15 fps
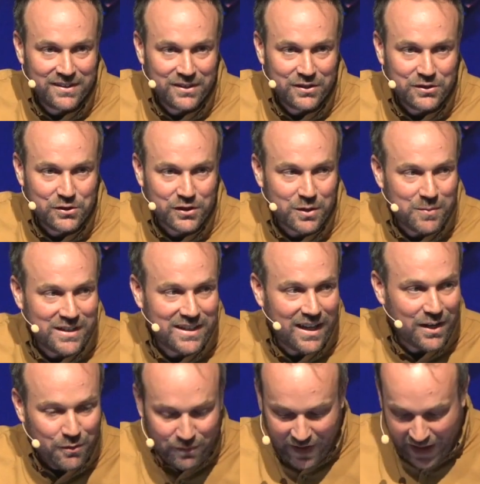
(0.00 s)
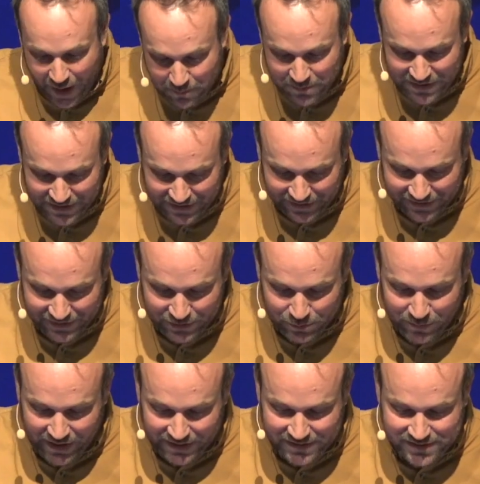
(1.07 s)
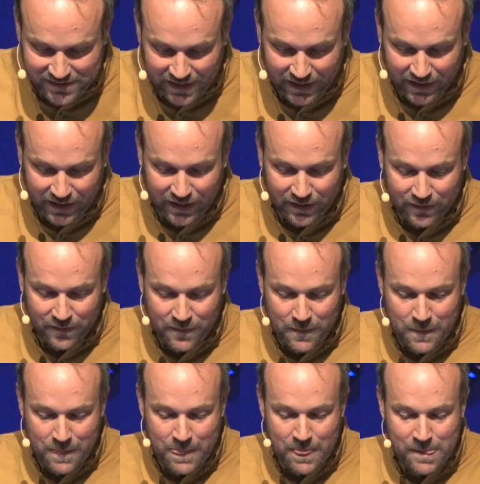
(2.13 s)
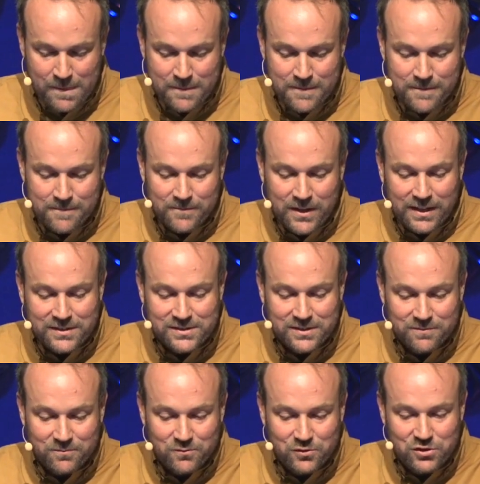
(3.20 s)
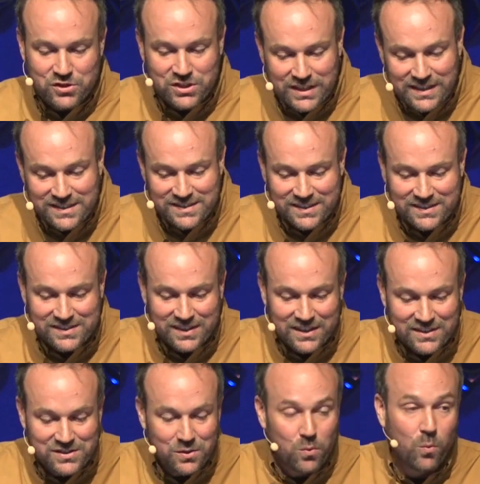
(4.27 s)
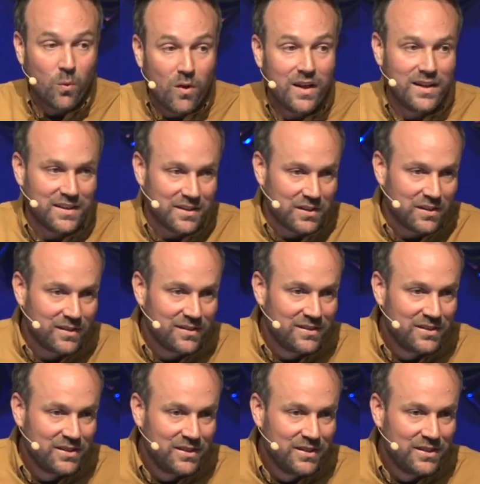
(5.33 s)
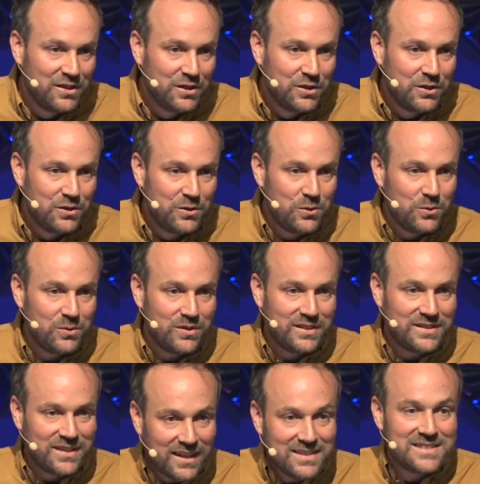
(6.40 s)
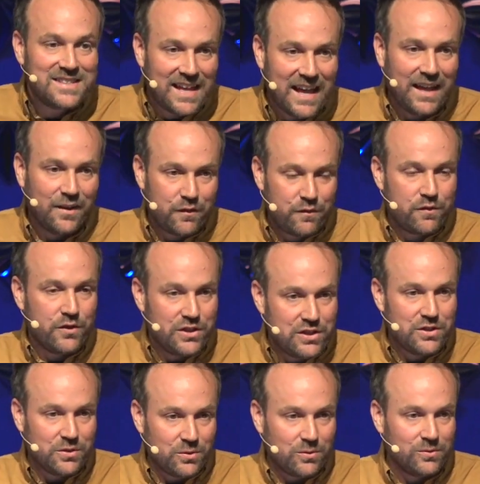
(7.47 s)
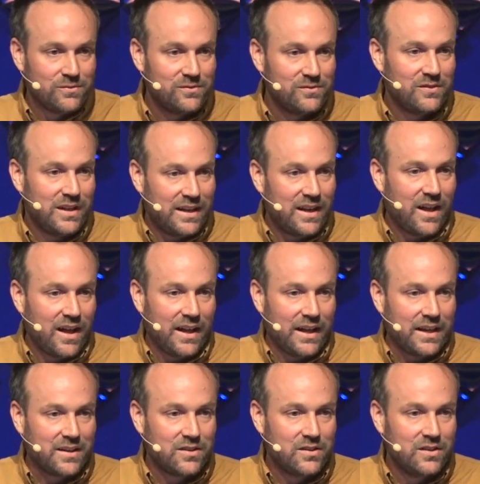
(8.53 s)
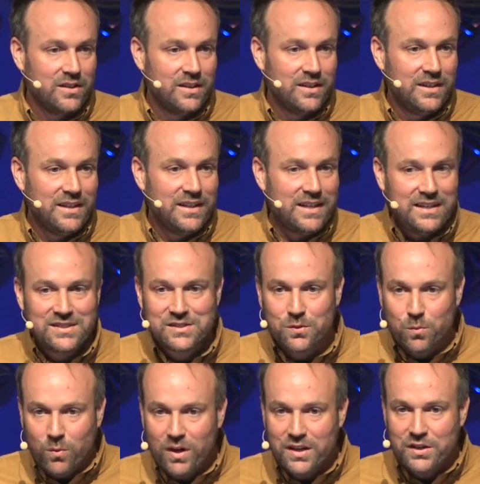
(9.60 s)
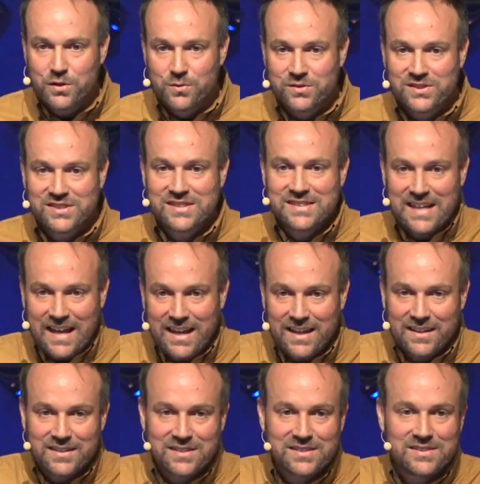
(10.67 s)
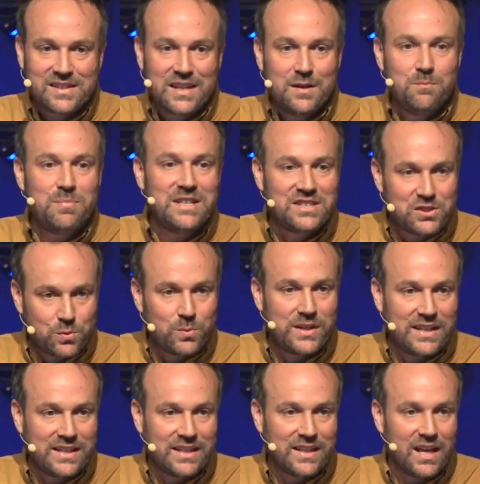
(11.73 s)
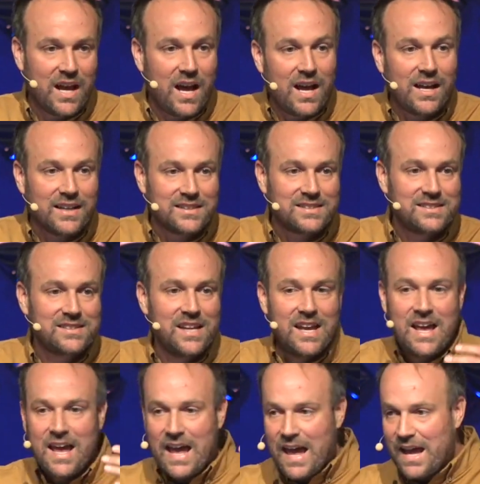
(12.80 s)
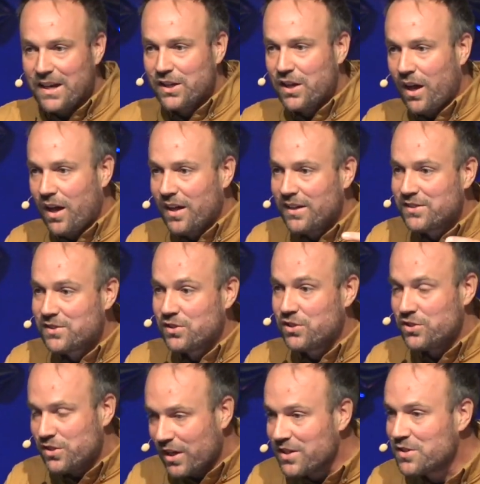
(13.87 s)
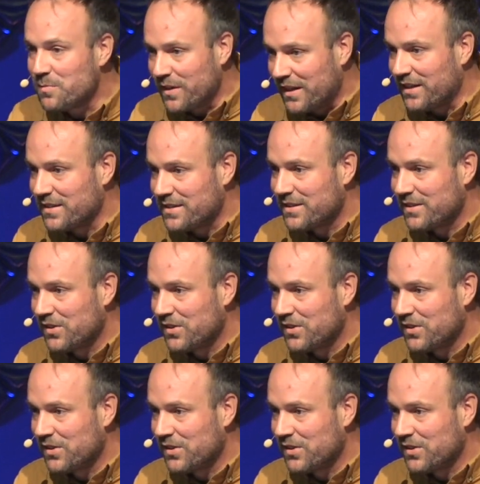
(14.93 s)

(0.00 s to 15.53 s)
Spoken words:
You're going to be kind of happy, you might say. Guys, Jesus is the one who does that for you and I. He's the one who stands in between us and God's judgment.